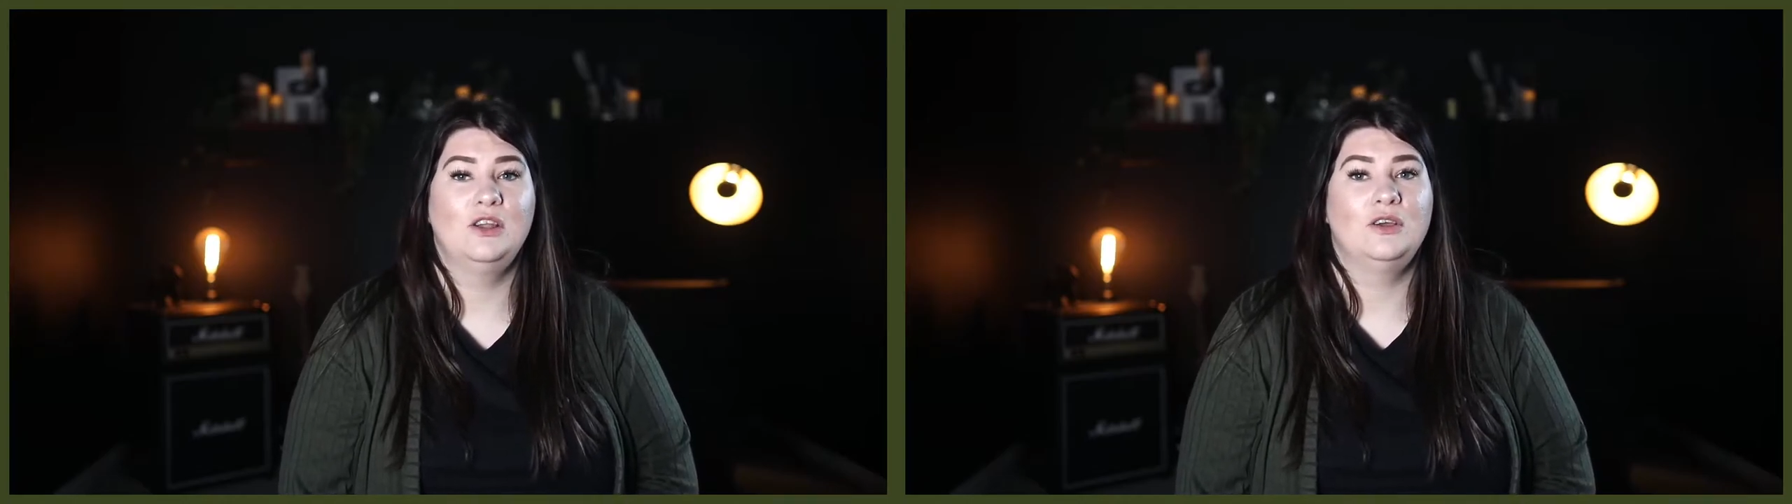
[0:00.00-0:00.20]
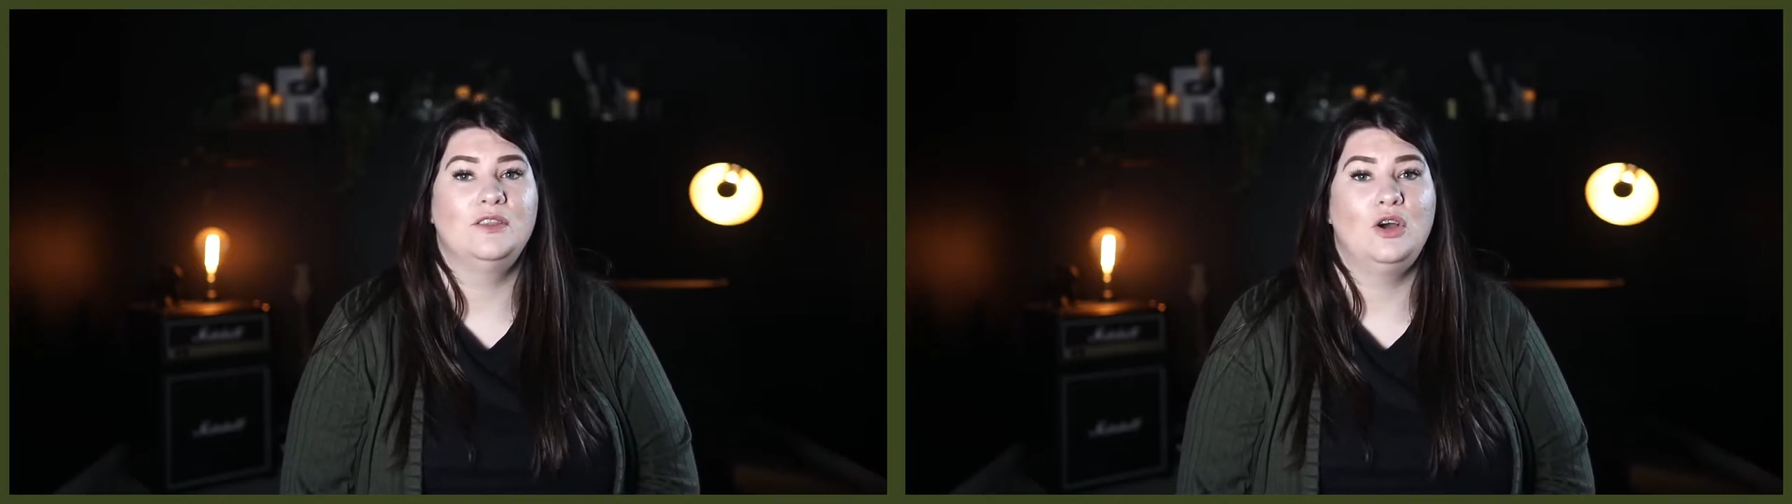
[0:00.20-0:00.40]
a
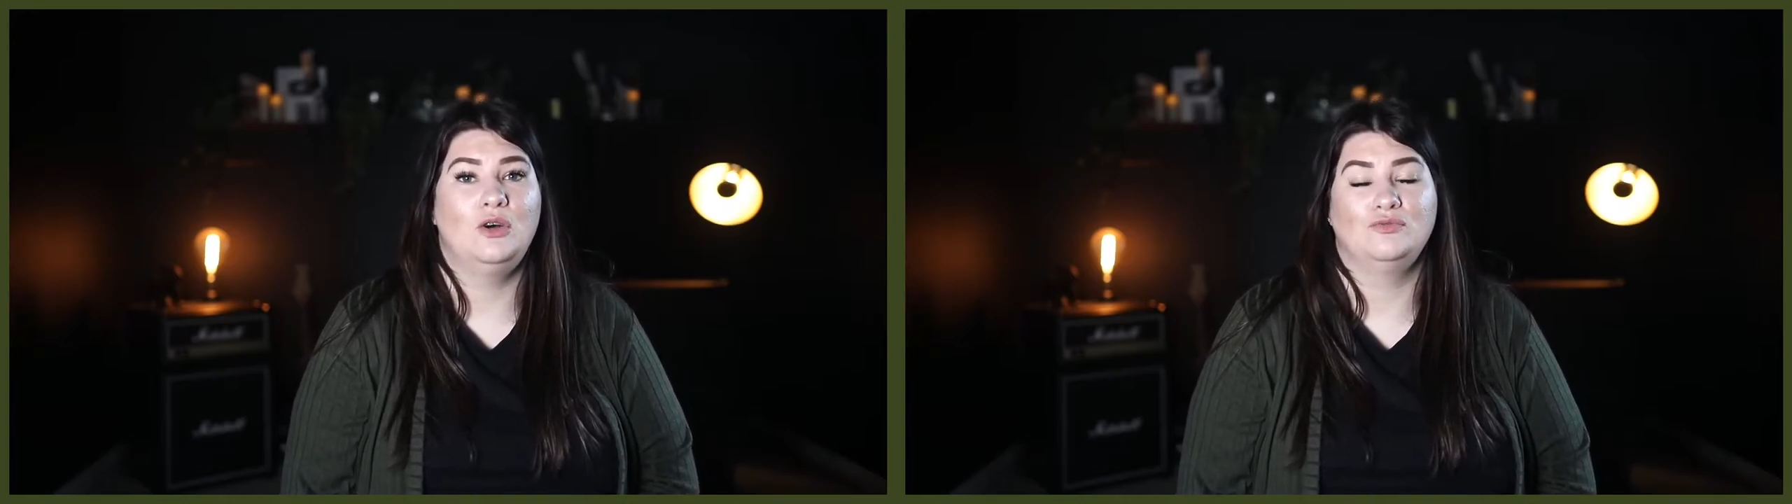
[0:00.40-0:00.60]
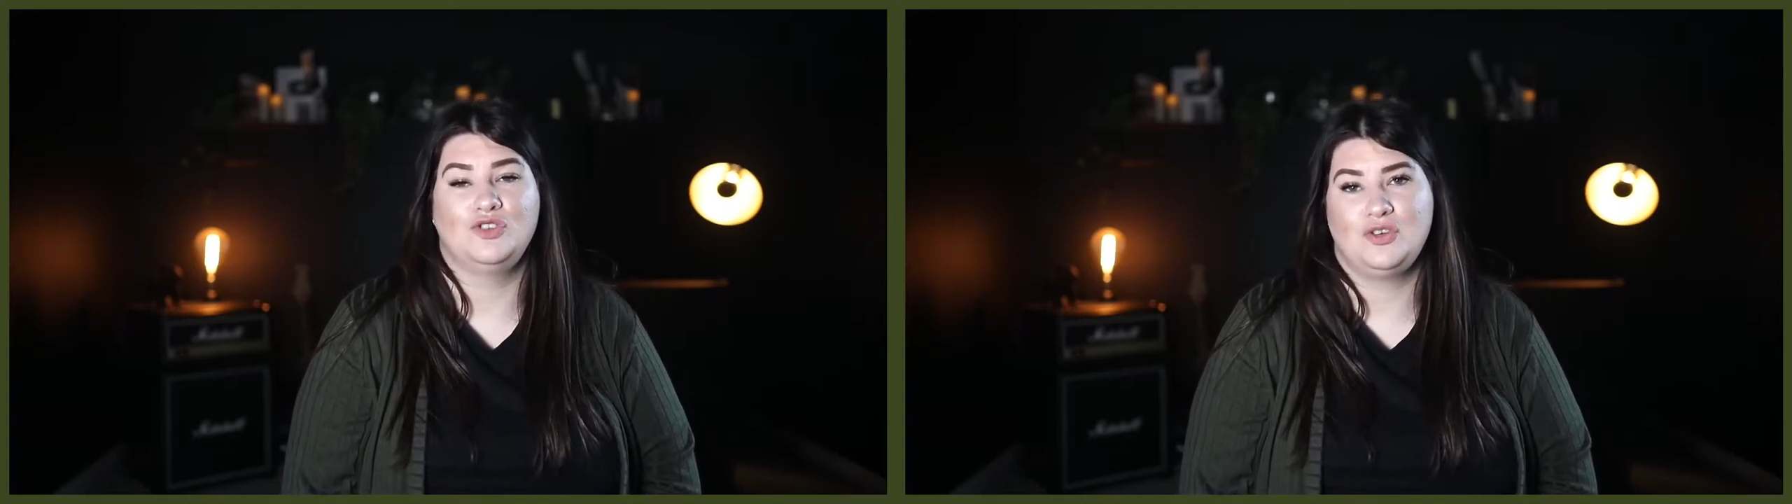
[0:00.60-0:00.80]
look at the
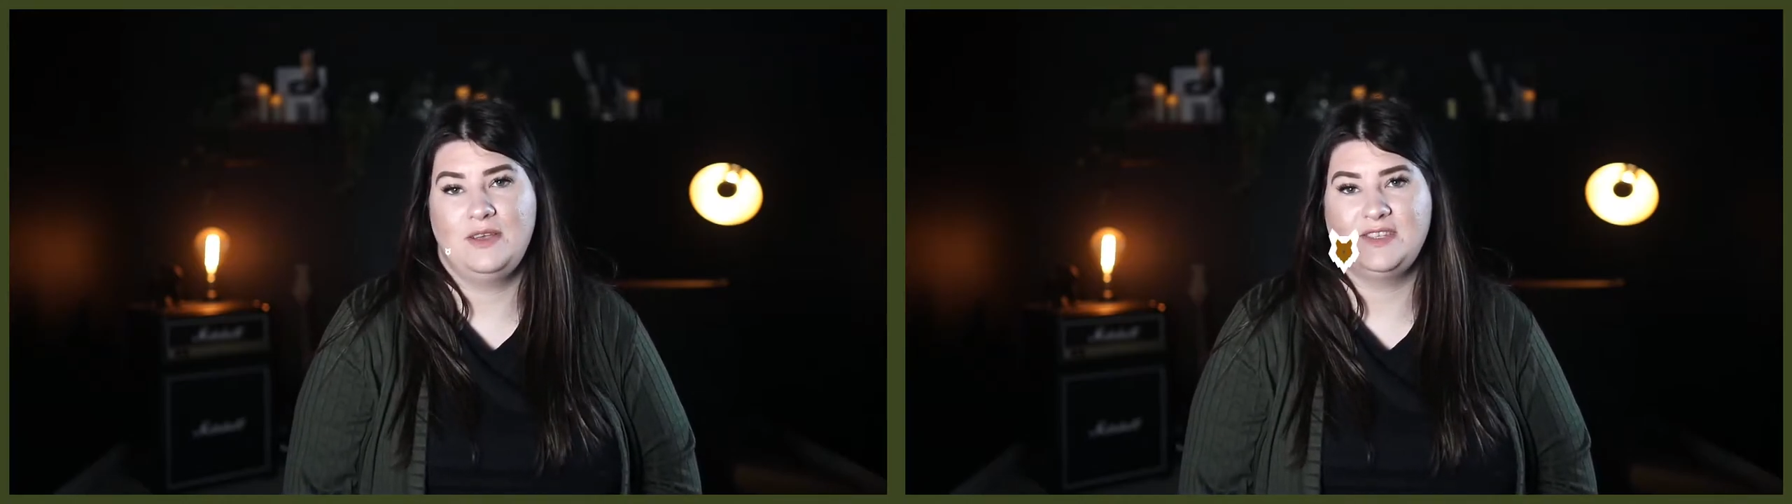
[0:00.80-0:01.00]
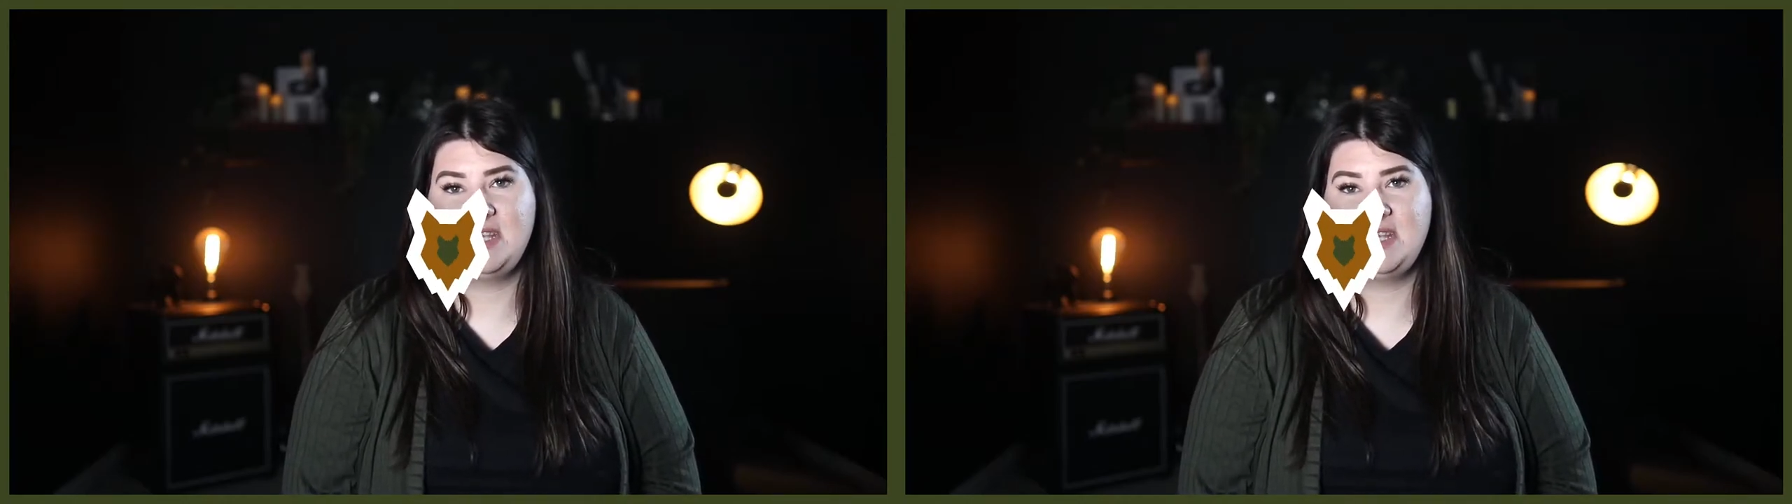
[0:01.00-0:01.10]
Golden Retriever's